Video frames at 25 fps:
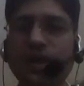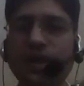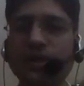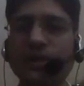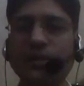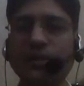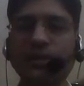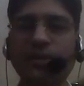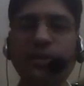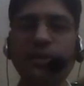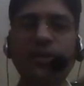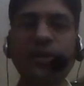
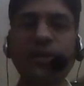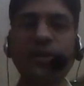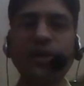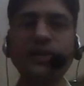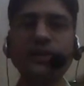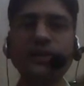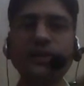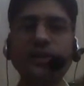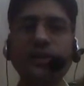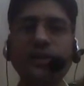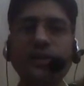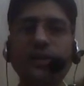So what
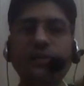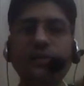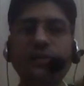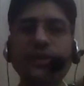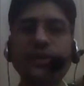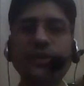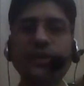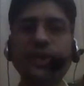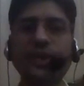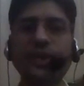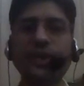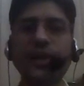is your
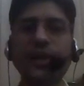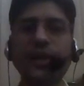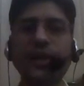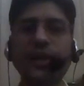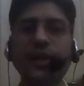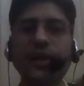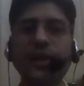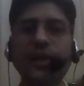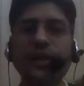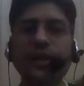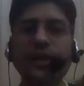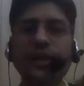physical
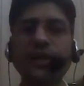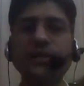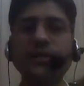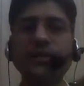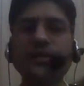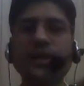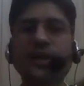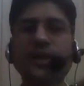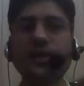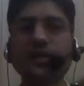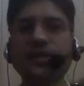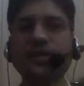address?
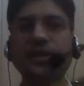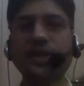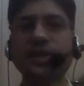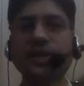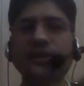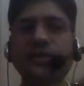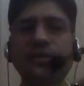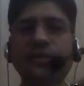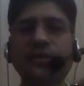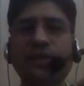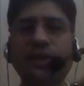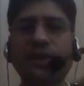
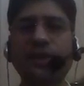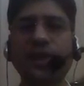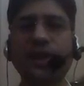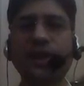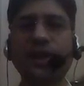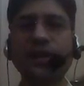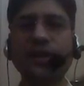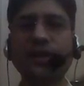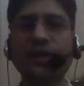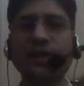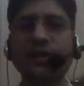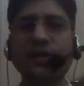649.
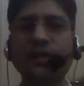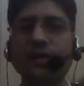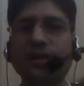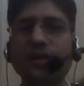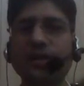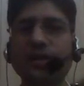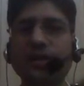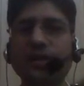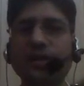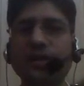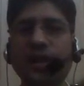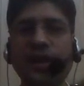
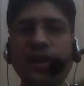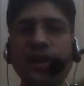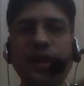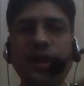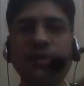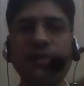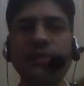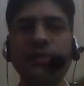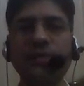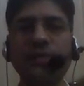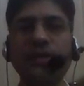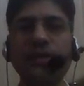
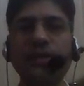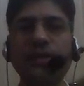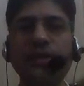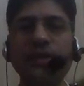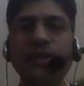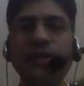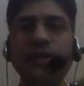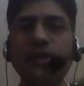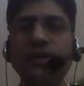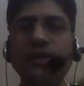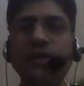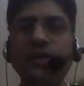Everyone all
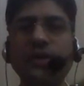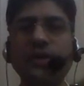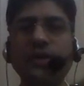good?